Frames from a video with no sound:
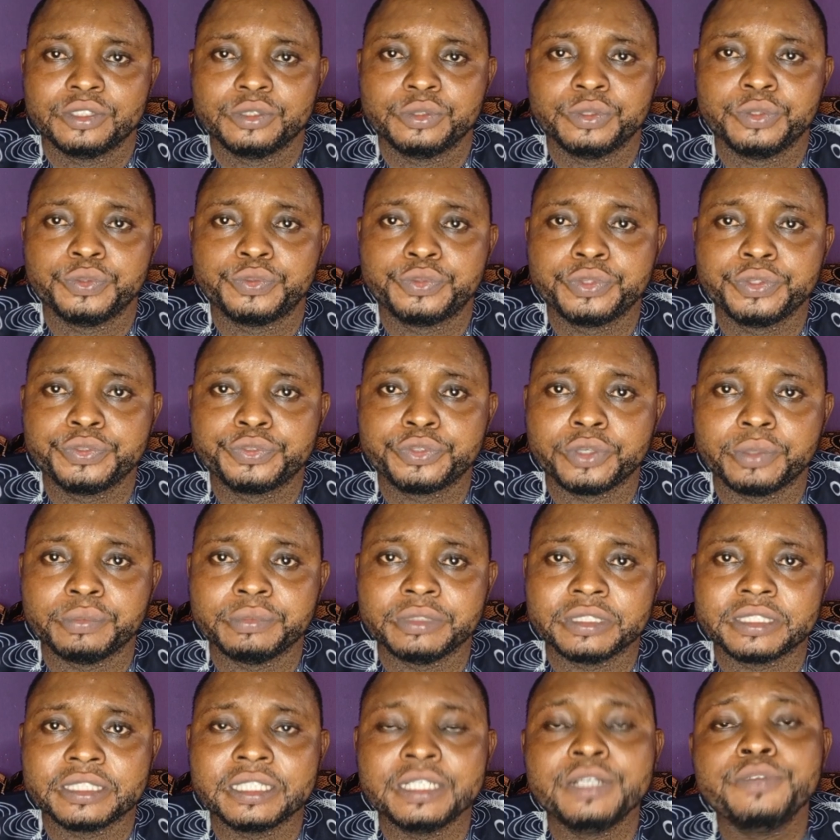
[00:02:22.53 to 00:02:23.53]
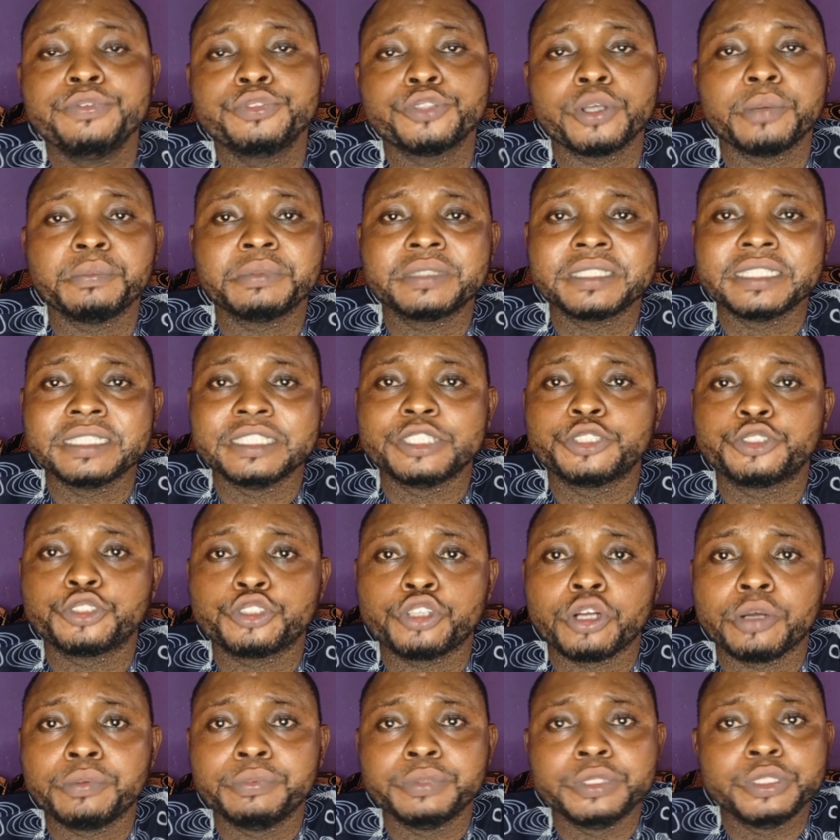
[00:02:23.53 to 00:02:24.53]
you're free from it. If something is
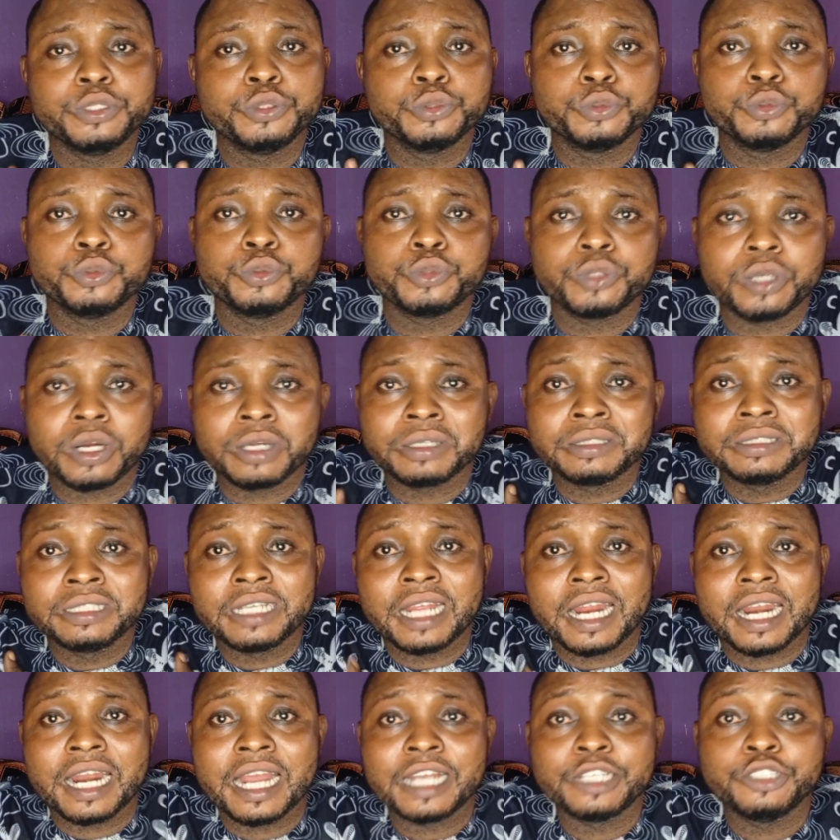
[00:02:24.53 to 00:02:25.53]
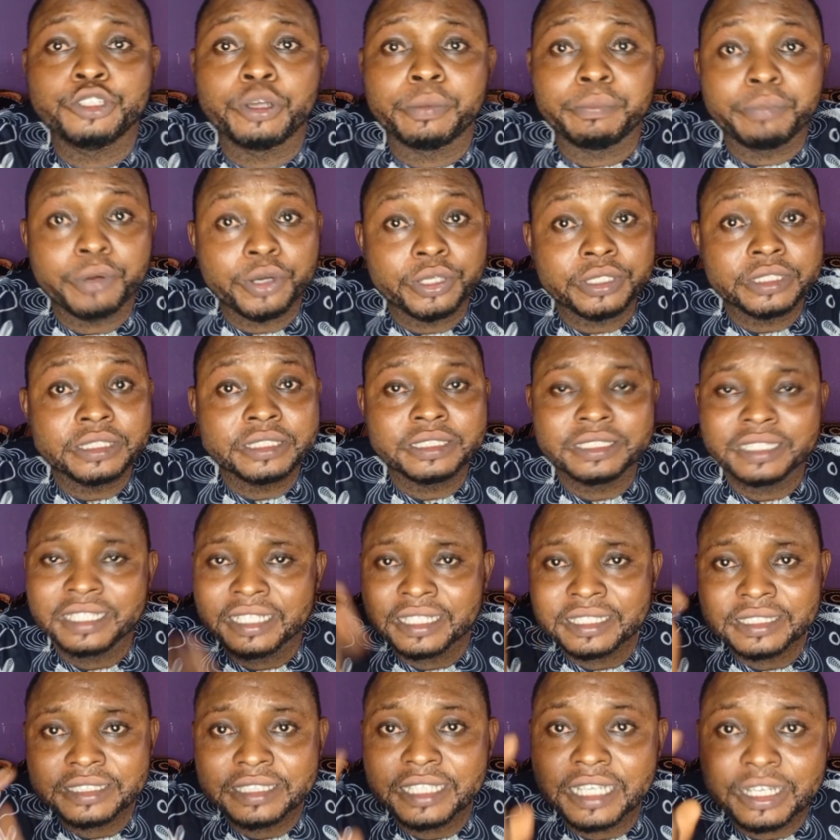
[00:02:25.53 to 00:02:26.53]
troubling you, running around your body,
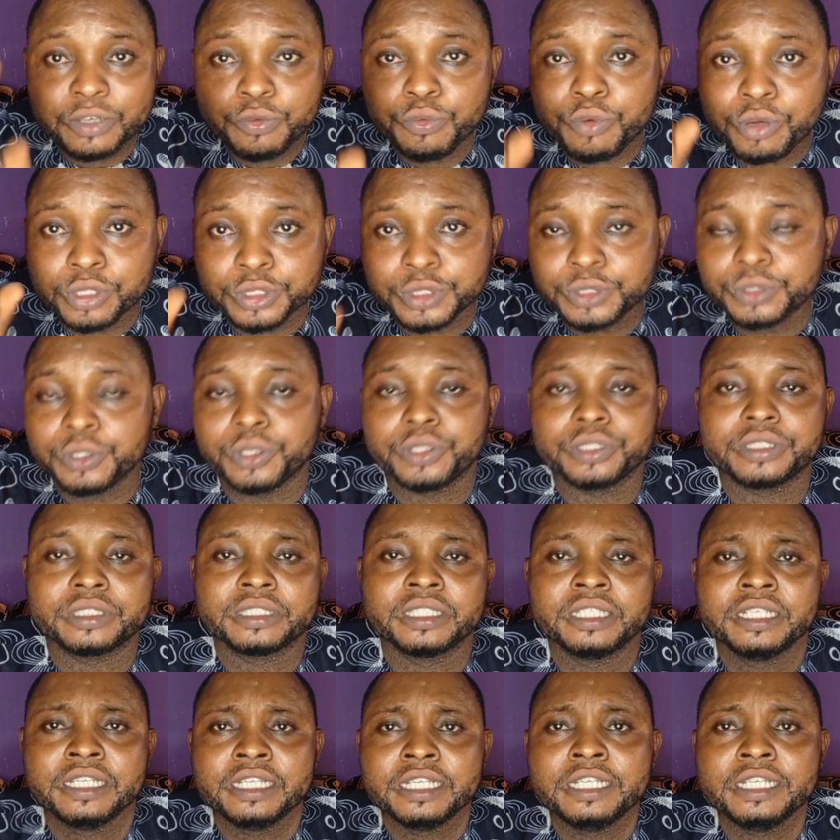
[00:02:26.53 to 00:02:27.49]
take one shot.